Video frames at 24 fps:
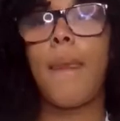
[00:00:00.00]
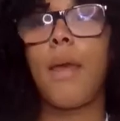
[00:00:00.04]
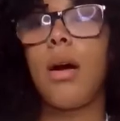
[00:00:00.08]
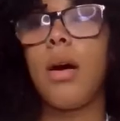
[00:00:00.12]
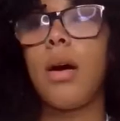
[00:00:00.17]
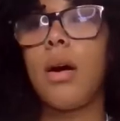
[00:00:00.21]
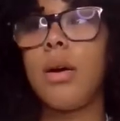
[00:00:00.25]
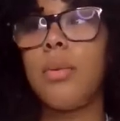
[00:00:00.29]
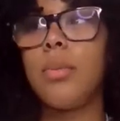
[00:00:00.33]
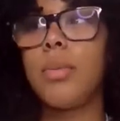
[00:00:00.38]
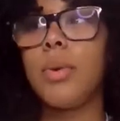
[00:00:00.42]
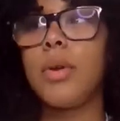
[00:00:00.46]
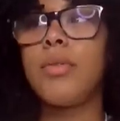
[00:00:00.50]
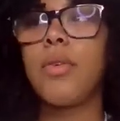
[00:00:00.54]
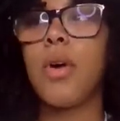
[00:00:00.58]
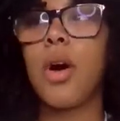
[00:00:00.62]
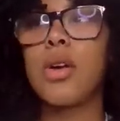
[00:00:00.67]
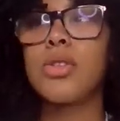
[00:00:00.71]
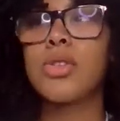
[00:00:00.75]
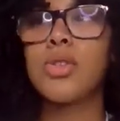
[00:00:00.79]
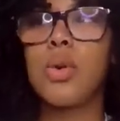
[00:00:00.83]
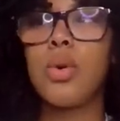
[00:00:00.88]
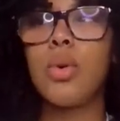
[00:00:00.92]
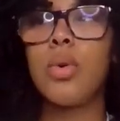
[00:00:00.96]
We've
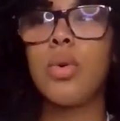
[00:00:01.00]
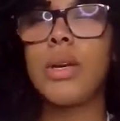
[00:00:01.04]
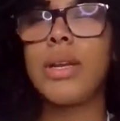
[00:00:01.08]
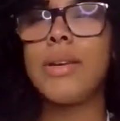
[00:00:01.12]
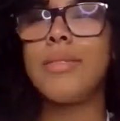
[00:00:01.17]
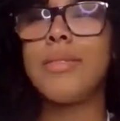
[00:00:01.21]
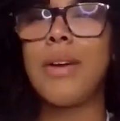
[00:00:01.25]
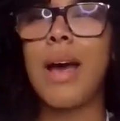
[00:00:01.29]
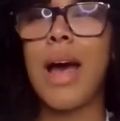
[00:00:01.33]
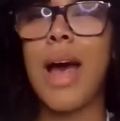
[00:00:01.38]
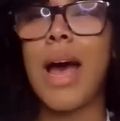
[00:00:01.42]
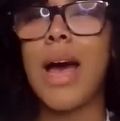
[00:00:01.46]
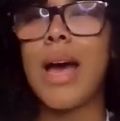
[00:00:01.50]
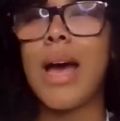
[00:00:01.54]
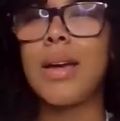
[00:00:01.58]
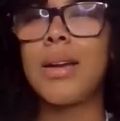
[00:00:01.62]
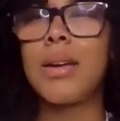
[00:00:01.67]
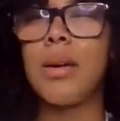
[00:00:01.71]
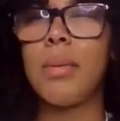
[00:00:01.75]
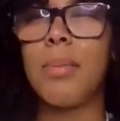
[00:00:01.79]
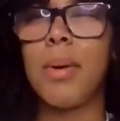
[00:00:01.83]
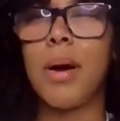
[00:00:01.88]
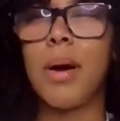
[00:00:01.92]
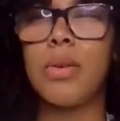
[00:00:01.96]
also only had
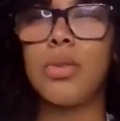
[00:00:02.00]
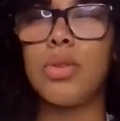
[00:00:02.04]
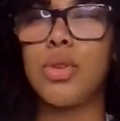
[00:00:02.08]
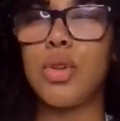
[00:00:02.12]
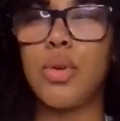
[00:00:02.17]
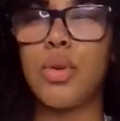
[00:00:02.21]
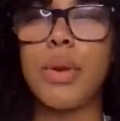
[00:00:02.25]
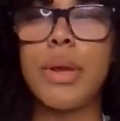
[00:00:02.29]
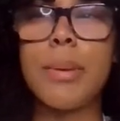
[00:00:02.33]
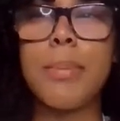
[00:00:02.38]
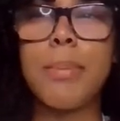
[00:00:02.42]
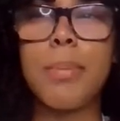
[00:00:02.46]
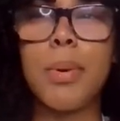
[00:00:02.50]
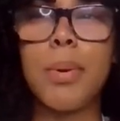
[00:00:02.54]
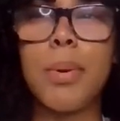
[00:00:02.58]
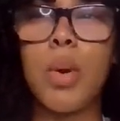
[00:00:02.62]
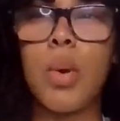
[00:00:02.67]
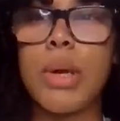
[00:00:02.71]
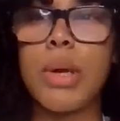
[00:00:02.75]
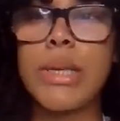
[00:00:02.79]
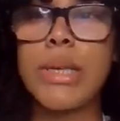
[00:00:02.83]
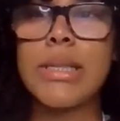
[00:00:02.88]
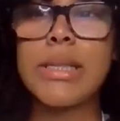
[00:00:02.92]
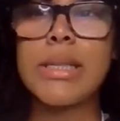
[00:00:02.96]
about 3
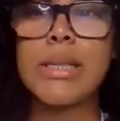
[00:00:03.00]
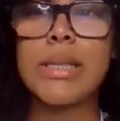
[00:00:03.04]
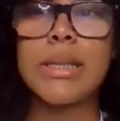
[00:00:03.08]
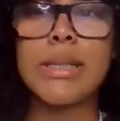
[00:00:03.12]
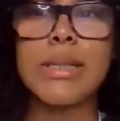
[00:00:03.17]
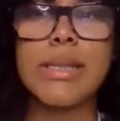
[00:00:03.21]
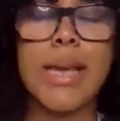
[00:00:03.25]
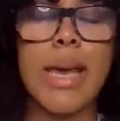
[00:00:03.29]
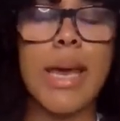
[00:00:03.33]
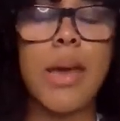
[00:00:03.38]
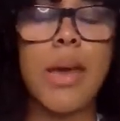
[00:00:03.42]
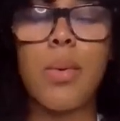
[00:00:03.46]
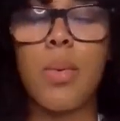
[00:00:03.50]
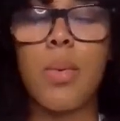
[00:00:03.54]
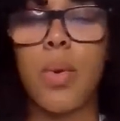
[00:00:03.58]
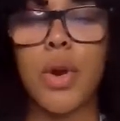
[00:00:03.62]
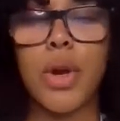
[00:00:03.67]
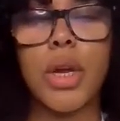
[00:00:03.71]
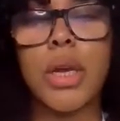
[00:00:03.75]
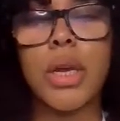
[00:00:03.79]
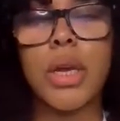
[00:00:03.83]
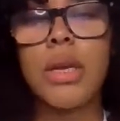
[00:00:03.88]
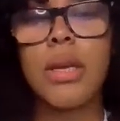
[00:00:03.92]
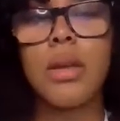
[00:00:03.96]
employees a day
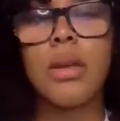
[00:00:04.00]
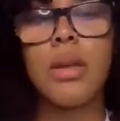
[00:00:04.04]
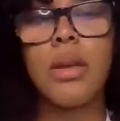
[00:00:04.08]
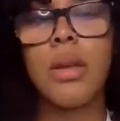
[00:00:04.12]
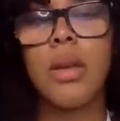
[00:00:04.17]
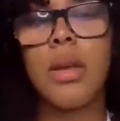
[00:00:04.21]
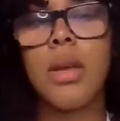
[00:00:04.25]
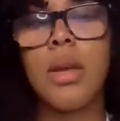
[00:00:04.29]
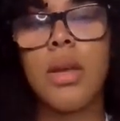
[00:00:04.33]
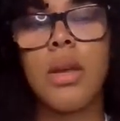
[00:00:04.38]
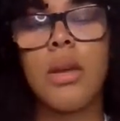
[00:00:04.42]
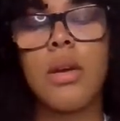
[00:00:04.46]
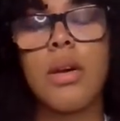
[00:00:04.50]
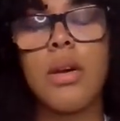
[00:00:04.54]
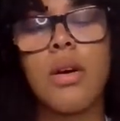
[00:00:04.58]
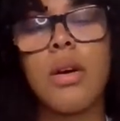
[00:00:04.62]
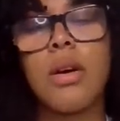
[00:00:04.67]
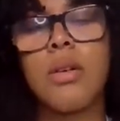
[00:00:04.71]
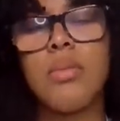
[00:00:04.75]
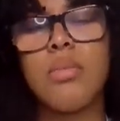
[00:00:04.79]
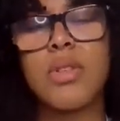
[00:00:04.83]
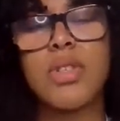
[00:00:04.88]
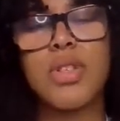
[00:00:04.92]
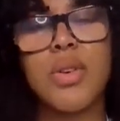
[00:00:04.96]
working.
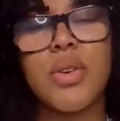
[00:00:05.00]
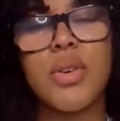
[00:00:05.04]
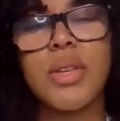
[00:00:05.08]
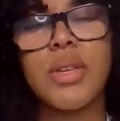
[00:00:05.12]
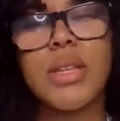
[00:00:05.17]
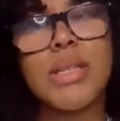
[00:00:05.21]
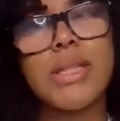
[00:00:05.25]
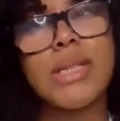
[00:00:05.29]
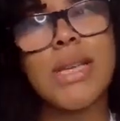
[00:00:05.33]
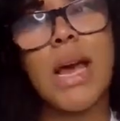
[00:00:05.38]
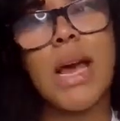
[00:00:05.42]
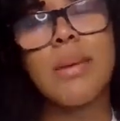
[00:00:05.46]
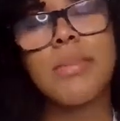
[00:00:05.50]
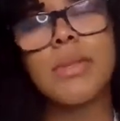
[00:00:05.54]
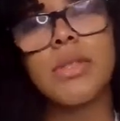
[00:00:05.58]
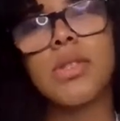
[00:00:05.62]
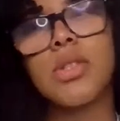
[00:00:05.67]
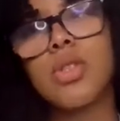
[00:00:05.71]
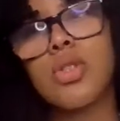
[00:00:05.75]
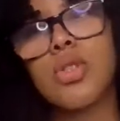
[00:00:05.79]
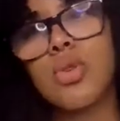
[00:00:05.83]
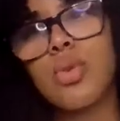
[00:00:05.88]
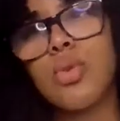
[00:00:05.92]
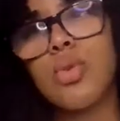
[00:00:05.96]
Majority of the time
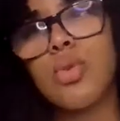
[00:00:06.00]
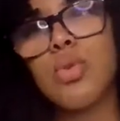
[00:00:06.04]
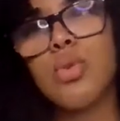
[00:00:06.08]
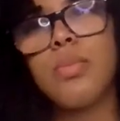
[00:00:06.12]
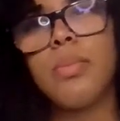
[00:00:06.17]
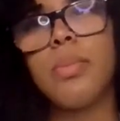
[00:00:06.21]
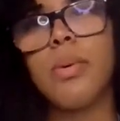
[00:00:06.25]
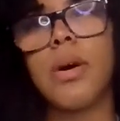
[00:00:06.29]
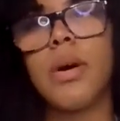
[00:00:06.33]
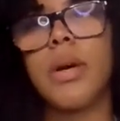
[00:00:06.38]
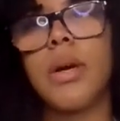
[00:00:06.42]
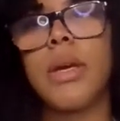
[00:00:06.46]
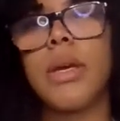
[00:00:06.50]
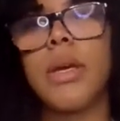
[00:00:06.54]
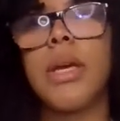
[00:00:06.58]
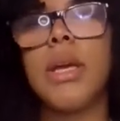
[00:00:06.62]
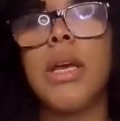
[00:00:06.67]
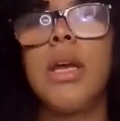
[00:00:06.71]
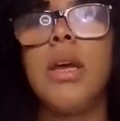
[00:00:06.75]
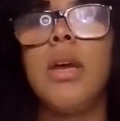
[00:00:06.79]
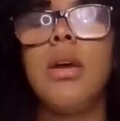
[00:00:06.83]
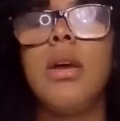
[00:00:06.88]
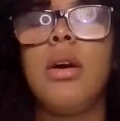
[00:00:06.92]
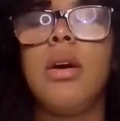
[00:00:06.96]
it's two, but
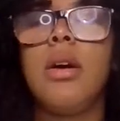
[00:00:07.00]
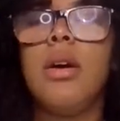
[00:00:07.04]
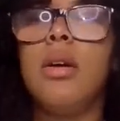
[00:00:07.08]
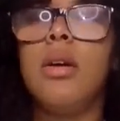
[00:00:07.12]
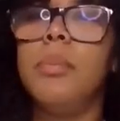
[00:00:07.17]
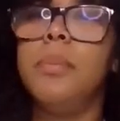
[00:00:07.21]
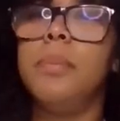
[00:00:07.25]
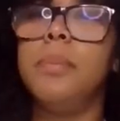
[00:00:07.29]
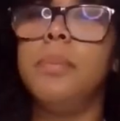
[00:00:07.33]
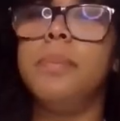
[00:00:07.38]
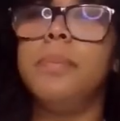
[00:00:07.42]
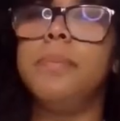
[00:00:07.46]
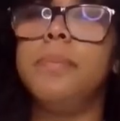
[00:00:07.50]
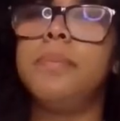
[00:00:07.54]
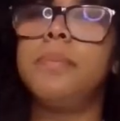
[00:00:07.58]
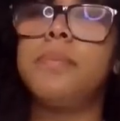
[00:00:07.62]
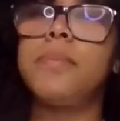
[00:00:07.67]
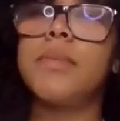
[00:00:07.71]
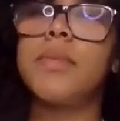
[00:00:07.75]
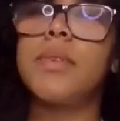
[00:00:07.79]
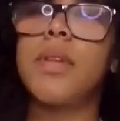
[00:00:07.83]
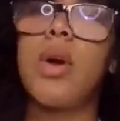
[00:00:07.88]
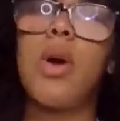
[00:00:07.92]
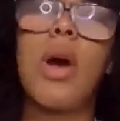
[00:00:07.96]

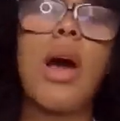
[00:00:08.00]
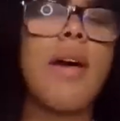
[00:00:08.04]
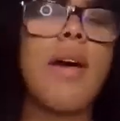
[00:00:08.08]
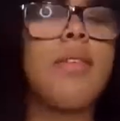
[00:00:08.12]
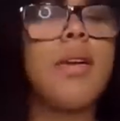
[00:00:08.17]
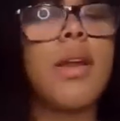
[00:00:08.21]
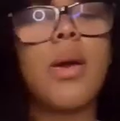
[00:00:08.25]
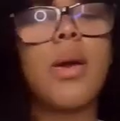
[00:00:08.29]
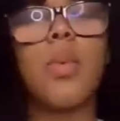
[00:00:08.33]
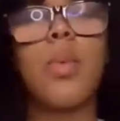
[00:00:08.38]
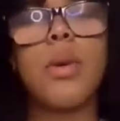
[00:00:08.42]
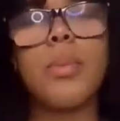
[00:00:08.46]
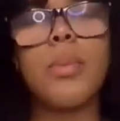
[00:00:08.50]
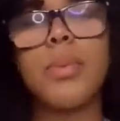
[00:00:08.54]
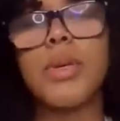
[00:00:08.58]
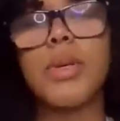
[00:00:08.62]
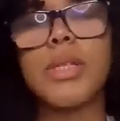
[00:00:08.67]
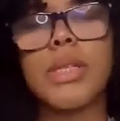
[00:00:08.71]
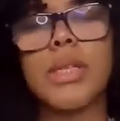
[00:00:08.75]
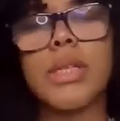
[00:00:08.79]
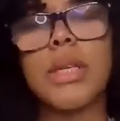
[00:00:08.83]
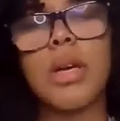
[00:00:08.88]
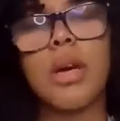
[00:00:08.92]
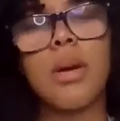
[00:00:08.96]
they'll have like one
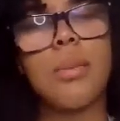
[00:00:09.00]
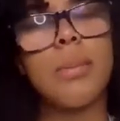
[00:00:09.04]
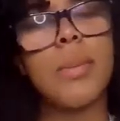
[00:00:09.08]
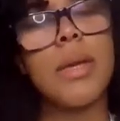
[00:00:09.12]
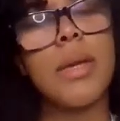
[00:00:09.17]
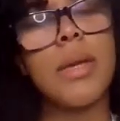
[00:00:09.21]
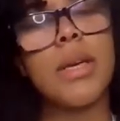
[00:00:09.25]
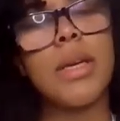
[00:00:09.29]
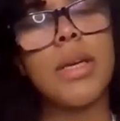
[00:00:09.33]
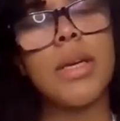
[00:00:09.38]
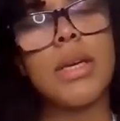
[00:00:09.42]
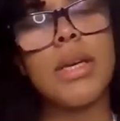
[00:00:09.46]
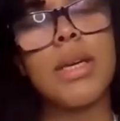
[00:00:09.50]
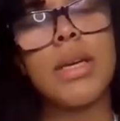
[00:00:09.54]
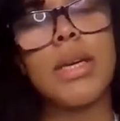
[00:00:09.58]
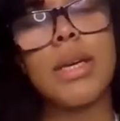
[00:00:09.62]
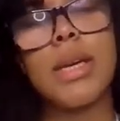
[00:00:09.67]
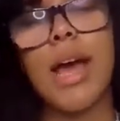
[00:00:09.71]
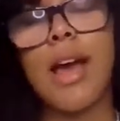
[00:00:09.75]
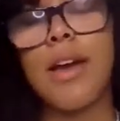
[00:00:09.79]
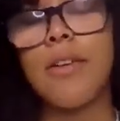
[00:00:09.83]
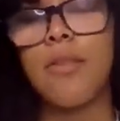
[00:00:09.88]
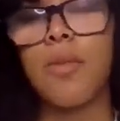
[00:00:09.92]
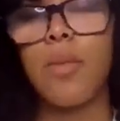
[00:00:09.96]
person come in
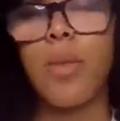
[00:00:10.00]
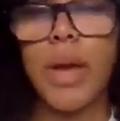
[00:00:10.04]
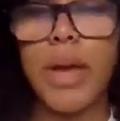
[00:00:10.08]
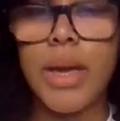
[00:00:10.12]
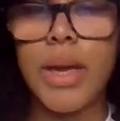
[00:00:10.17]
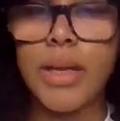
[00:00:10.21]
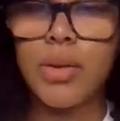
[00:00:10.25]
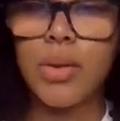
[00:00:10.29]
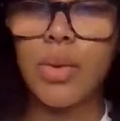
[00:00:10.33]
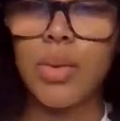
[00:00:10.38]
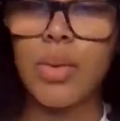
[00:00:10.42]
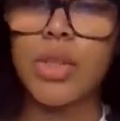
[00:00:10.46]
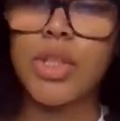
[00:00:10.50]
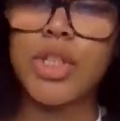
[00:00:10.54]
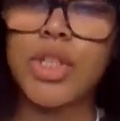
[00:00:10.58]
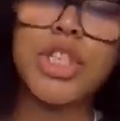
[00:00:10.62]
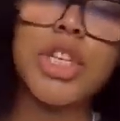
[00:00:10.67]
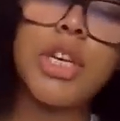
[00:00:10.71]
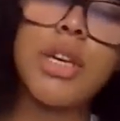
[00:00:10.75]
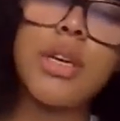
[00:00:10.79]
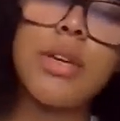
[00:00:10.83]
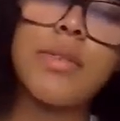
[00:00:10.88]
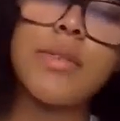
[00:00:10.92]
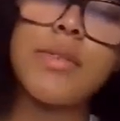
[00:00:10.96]
halfway through the
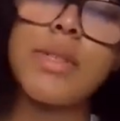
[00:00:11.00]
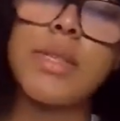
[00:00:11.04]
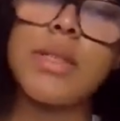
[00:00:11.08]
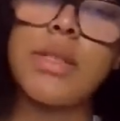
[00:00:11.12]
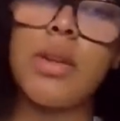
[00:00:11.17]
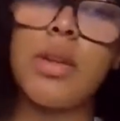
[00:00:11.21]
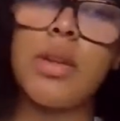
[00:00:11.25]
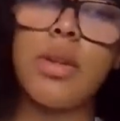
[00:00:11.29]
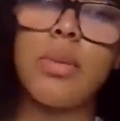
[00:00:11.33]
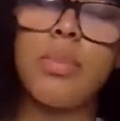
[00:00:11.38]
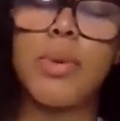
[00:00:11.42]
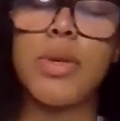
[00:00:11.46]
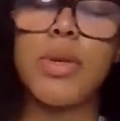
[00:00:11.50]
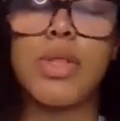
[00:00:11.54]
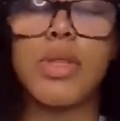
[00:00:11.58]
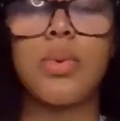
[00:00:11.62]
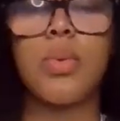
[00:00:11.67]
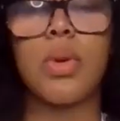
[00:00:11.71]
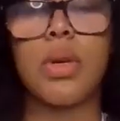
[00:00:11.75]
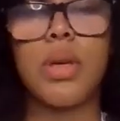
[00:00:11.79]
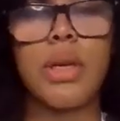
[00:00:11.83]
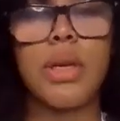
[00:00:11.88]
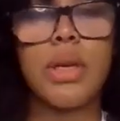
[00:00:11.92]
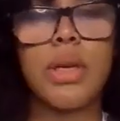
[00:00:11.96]
shift, another person
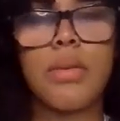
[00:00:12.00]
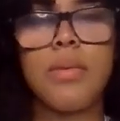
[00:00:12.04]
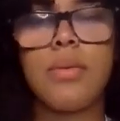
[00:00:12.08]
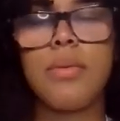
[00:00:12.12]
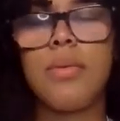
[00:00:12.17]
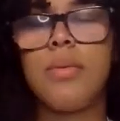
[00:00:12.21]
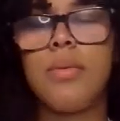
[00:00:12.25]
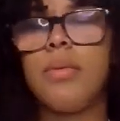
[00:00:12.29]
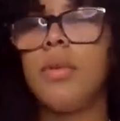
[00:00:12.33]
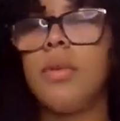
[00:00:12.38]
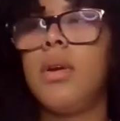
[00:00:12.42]
will leave.